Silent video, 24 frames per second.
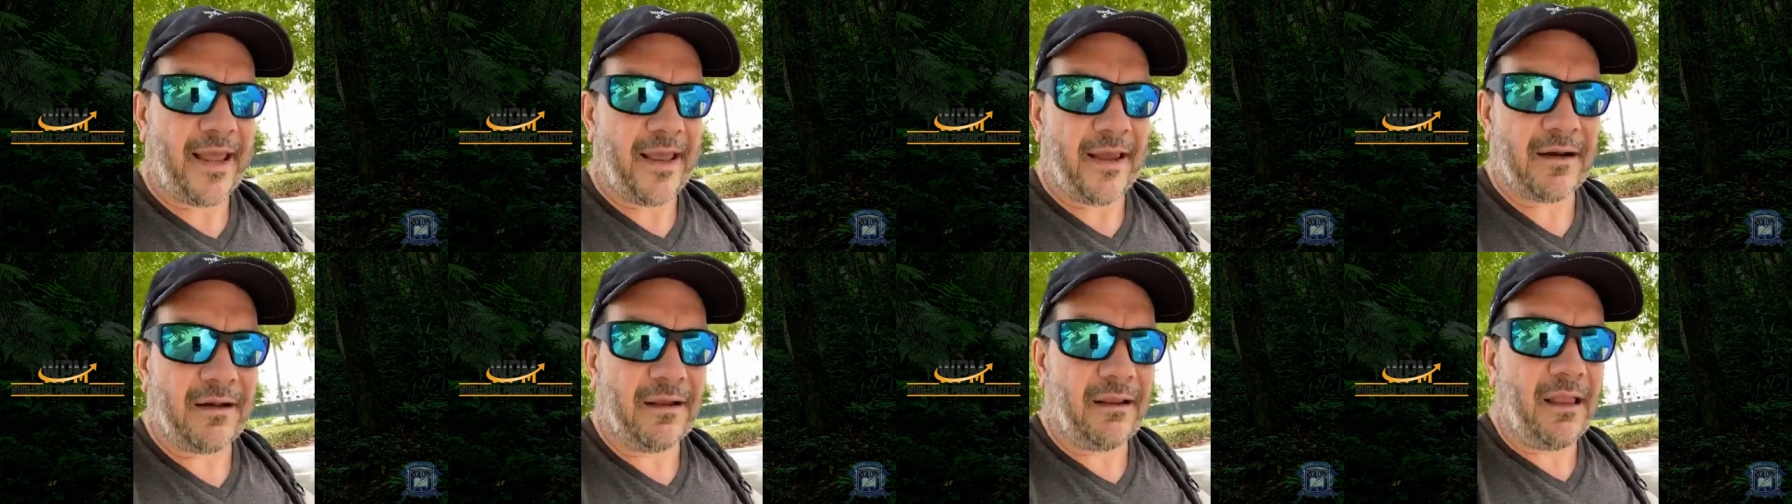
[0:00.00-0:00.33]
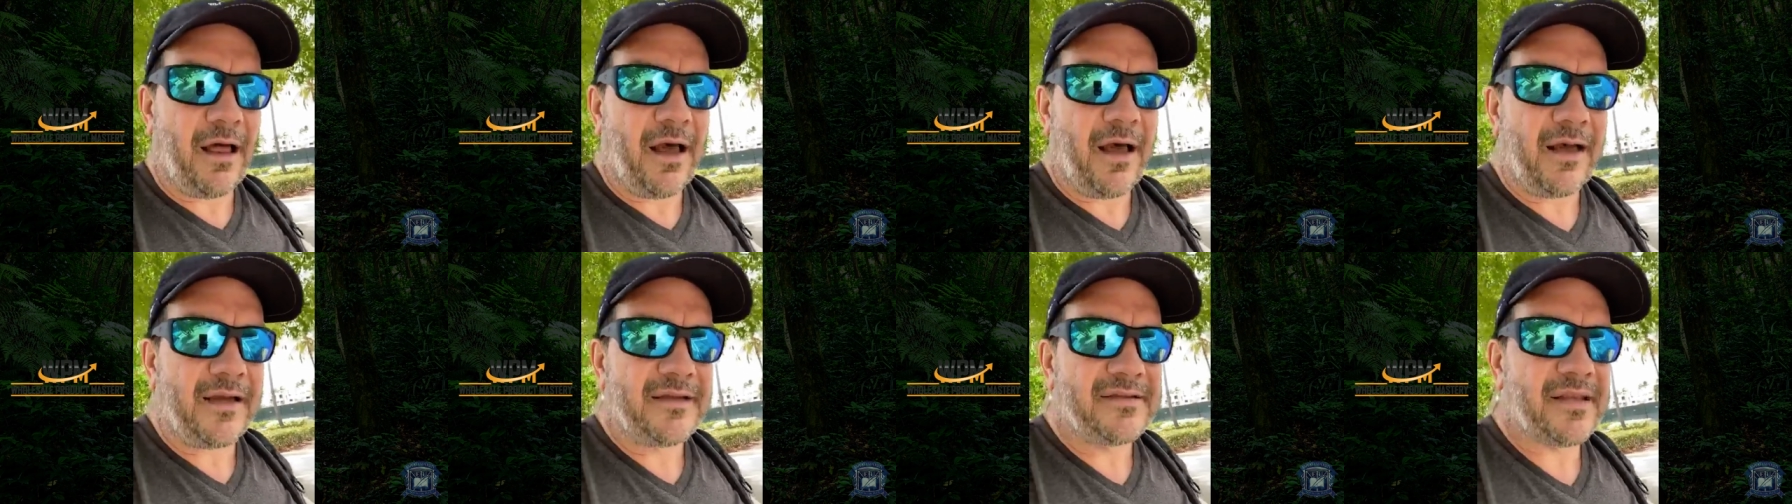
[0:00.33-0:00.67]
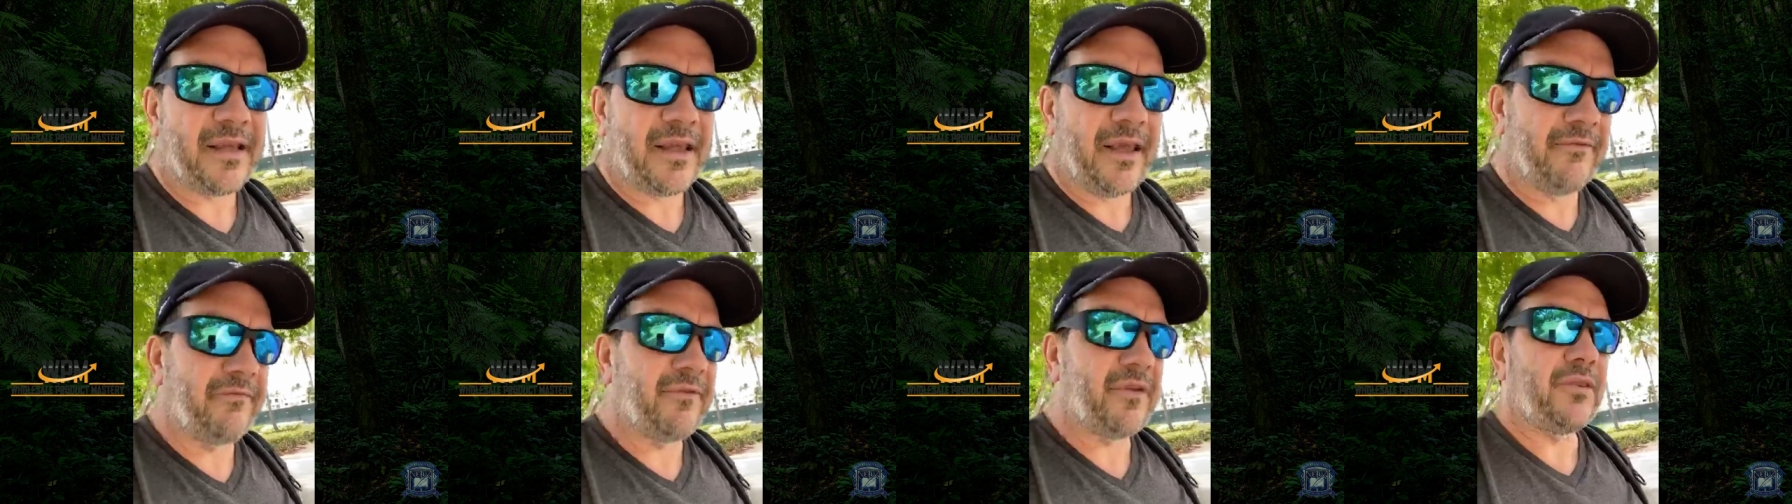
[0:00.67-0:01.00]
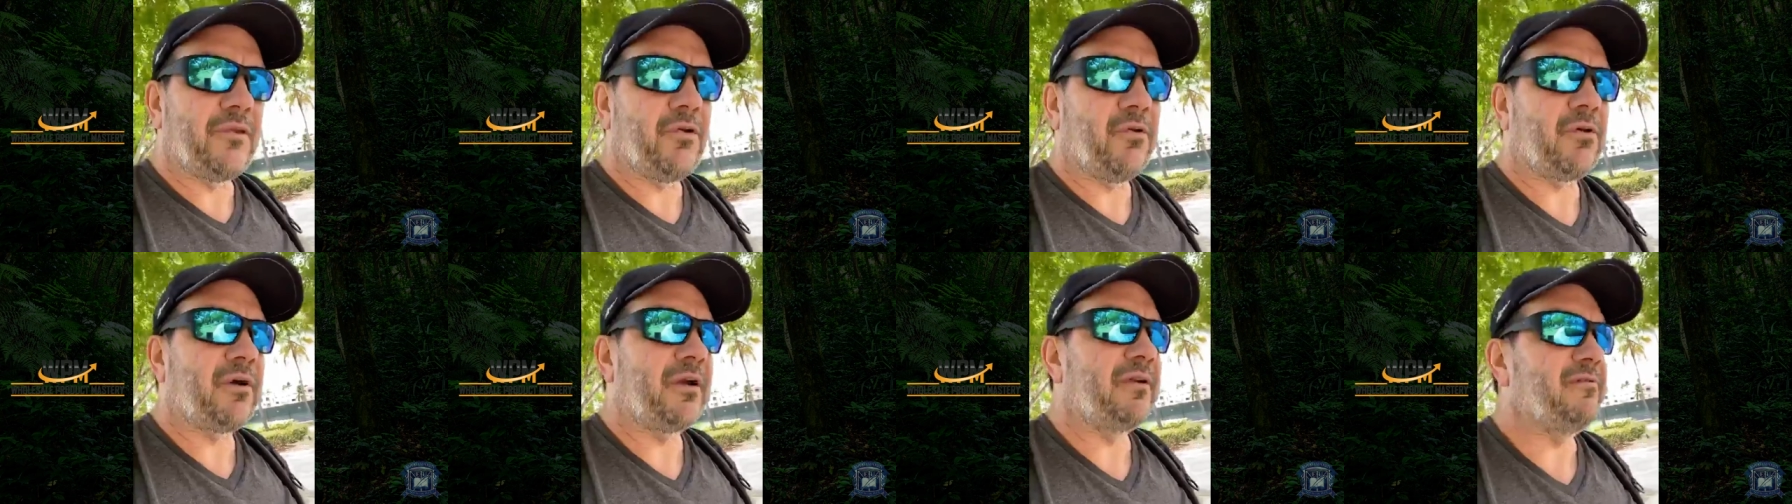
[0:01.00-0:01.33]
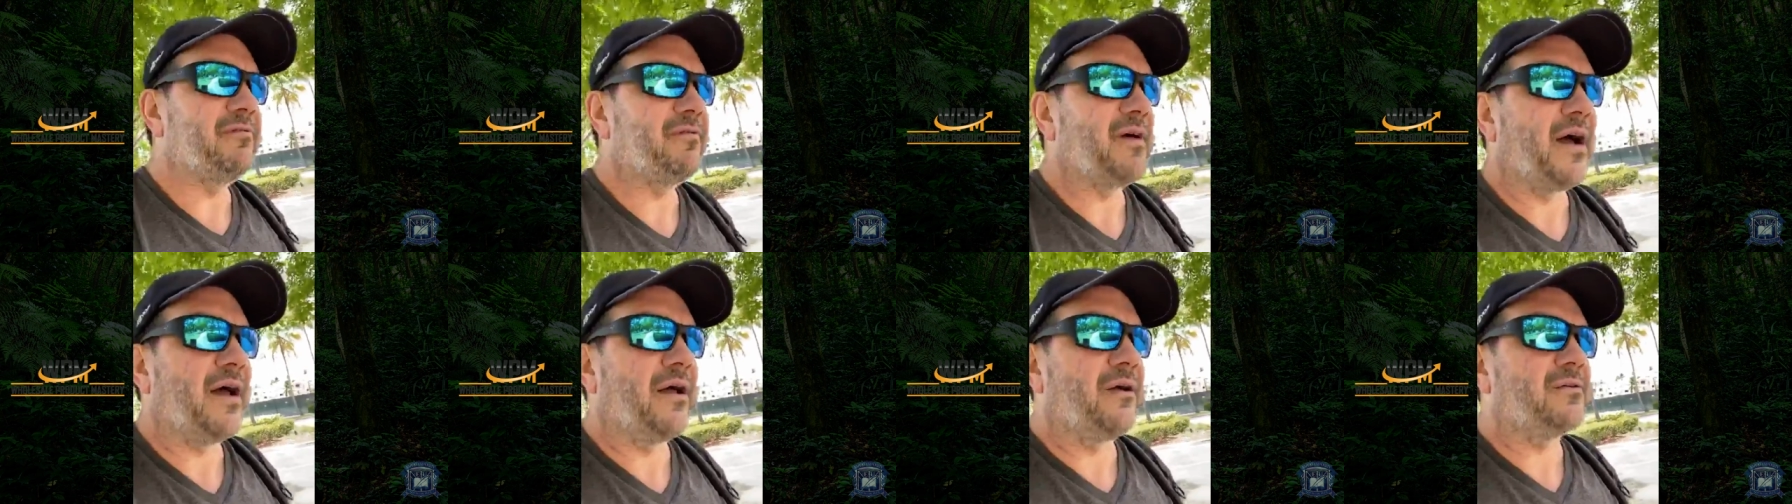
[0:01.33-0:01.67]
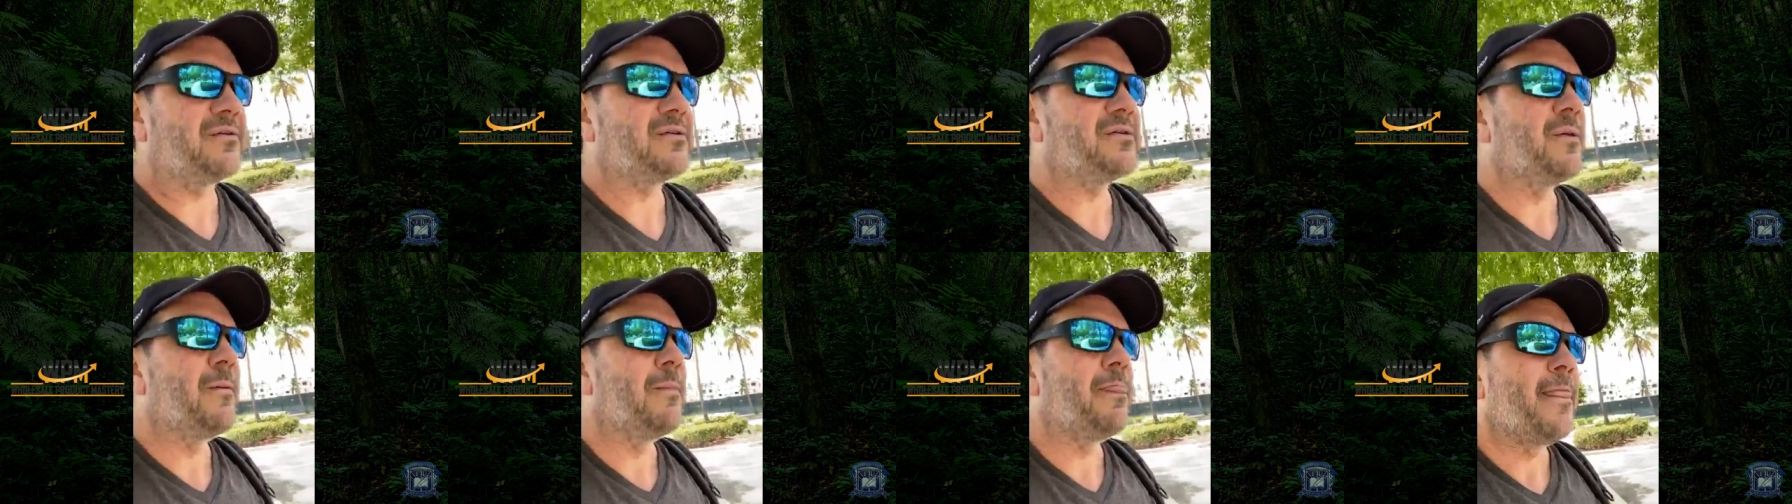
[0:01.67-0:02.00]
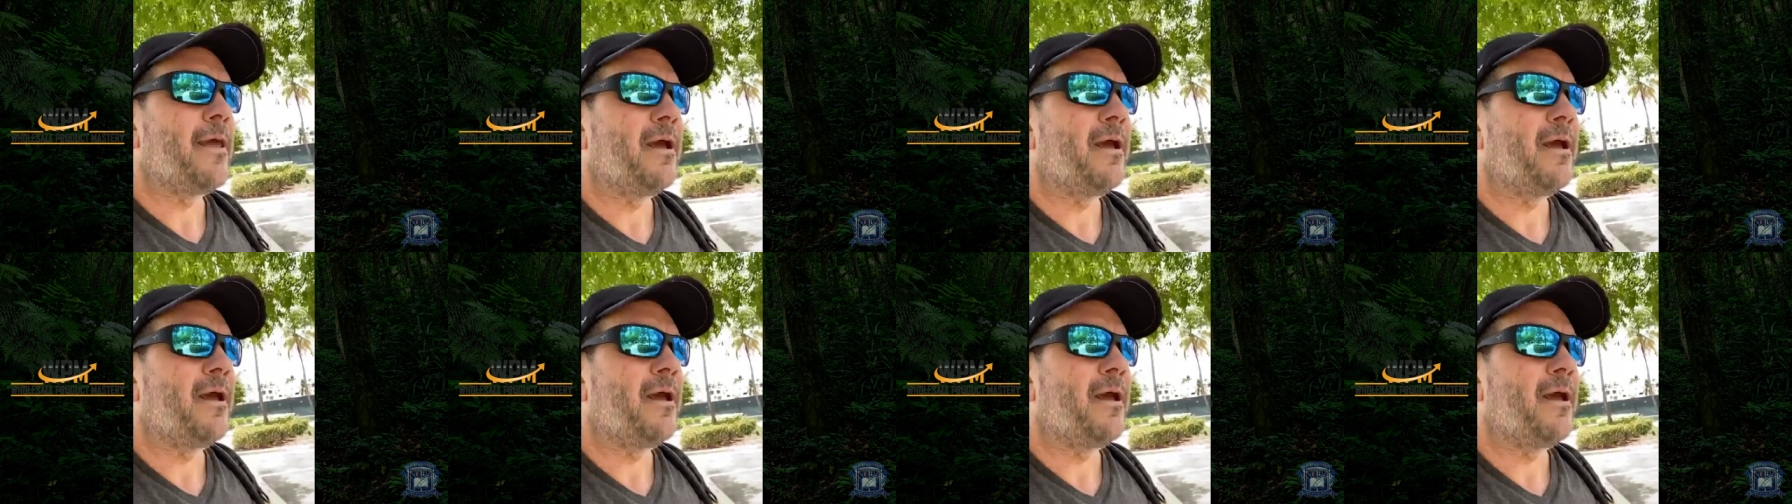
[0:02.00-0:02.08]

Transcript: analyze inventory files.